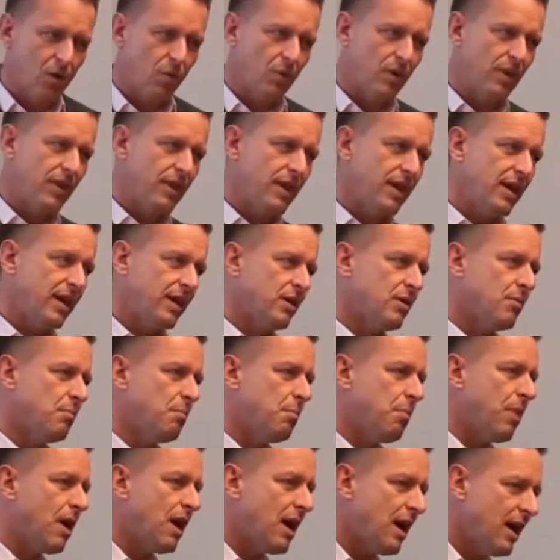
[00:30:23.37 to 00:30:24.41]
when they
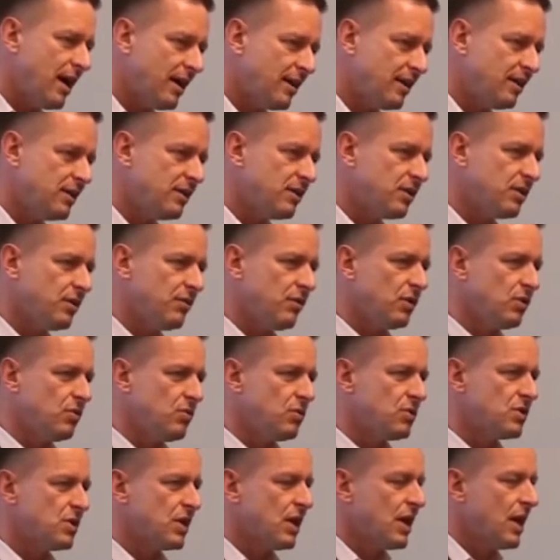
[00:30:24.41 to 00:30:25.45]
combine
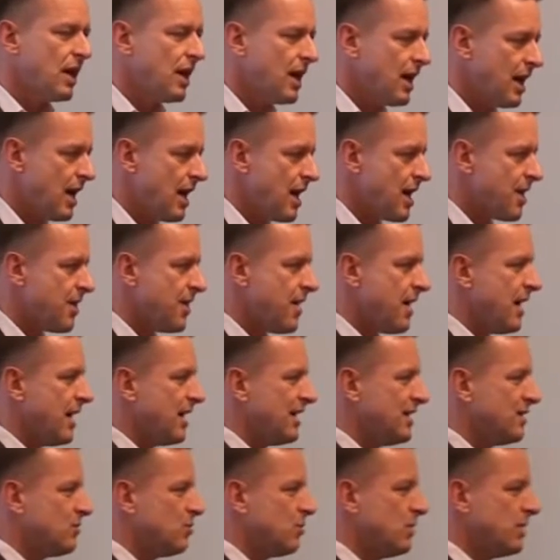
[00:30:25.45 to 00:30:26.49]
interviews,
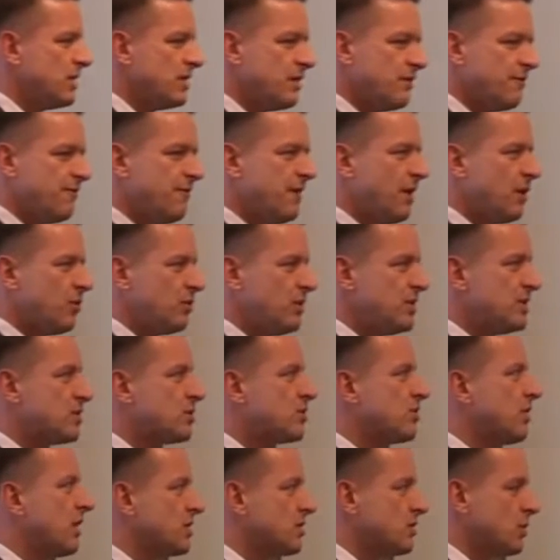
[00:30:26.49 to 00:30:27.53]
they do it in a very
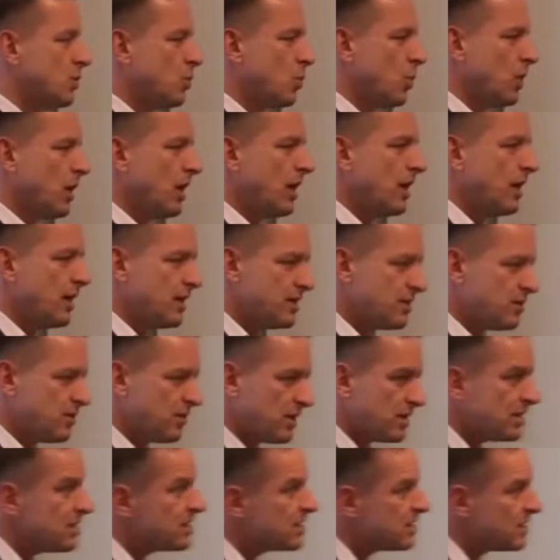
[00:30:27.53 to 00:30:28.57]
structured way, as you
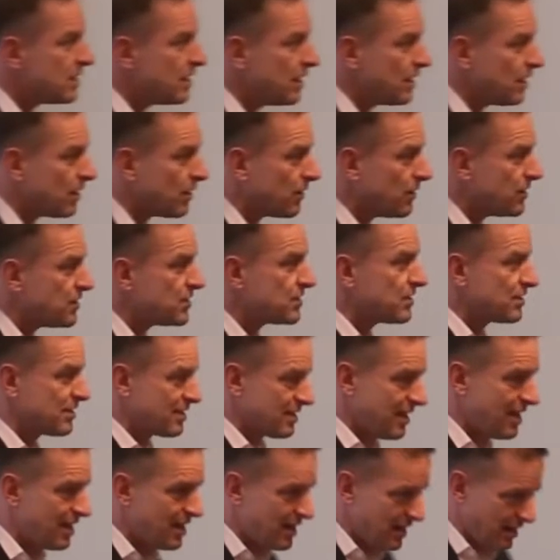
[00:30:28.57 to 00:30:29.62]
can see on this
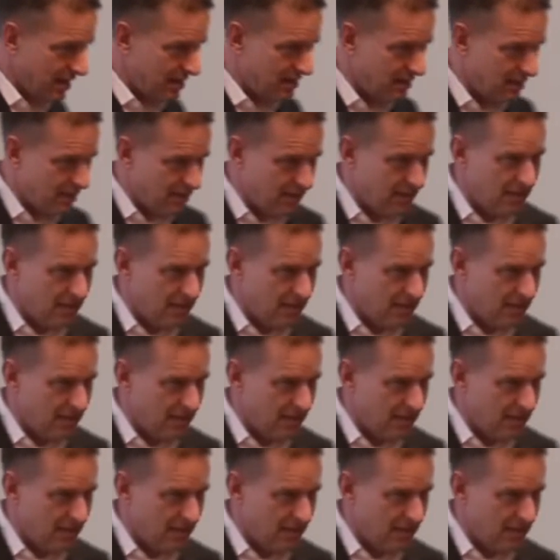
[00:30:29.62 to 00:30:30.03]
slide.